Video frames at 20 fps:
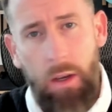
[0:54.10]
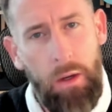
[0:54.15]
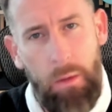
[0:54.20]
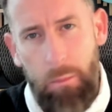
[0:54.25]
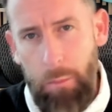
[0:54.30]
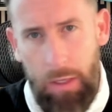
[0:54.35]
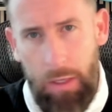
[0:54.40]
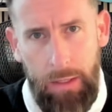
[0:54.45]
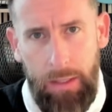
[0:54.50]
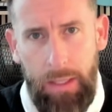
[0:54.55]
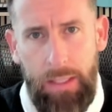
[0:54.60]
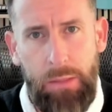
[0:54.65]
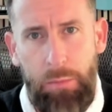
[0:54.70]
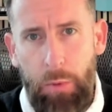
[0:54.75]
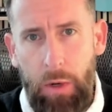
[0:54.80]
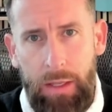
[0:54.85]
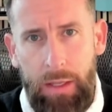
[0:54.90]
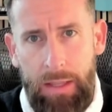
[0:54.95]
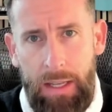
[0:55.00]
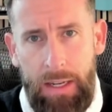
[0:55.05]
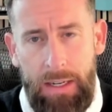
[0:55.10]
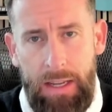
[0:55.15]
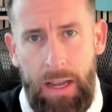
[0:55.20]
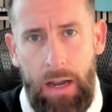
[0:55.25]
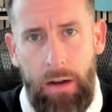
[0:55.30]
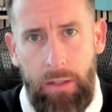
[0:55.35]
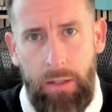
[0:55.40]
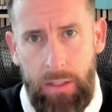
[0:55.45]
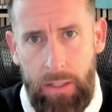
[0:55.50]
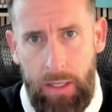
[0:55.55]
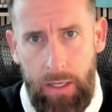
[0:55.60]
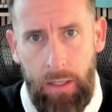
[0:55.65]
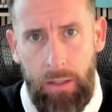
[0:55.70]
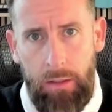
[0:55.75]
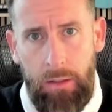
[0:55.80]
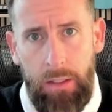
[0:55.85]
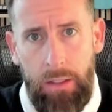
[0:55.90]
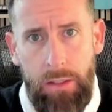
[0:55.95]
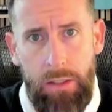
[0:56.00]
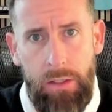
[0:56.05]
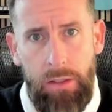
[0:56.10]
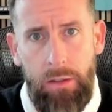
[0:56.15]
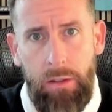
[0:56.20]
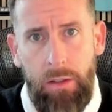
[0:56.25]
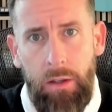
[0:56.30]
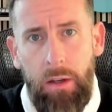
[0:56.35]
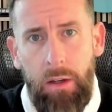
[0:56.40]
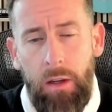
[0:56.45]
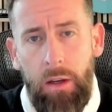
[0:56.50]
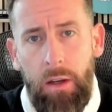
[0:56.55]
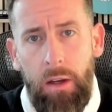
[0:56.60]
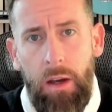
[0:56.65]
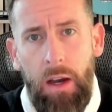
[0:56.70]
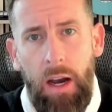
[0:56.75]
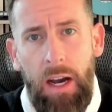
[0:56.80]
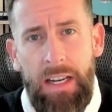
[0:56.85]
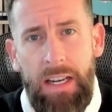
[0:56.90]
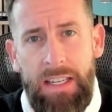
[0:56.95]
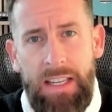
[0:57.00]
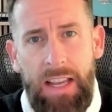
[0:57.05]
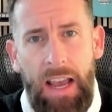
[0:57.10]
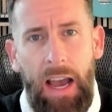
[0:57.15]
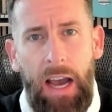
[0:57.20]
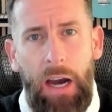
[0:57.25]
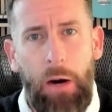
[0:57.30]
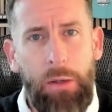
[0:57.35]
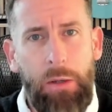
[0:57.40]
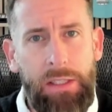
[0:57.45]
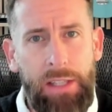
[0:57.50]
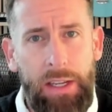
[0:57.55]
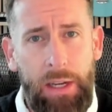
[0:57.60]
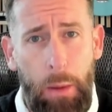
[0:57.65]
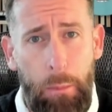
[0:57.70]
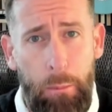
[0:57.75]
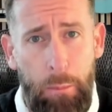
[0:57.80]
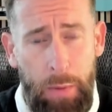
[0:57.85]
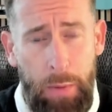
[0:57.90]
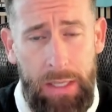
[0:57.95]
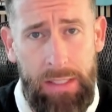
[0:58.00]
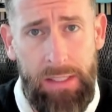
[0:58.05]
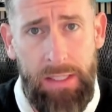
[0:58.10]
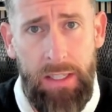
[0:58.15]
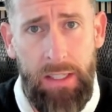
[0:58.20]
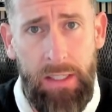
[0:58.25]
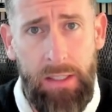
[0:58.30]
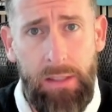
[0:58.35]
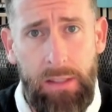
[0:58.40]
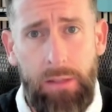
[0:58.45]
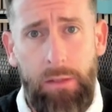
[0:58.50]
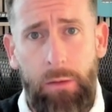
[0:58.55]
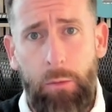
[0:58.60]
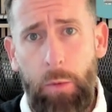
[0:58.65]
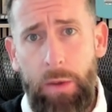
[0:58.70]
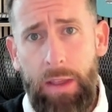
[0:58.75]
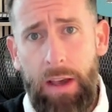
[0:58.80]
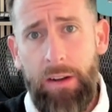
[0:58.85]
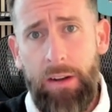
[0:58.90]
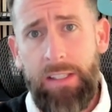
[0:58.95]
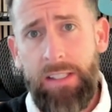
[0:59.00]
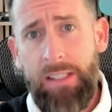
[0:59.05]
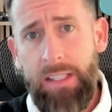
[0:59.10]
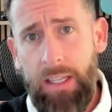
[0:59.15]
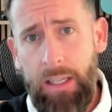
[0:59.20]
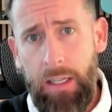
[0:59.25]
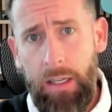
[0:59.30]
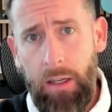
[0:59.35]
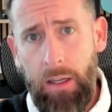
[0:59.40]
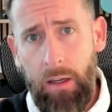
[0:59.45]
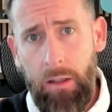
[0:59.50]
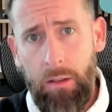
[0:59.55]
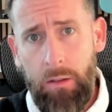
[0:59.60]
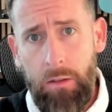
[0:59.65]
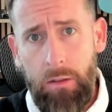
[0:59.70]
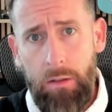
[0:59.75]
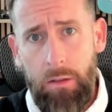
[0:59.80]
But let's break that down into English. A DAO is like a business without a CEO,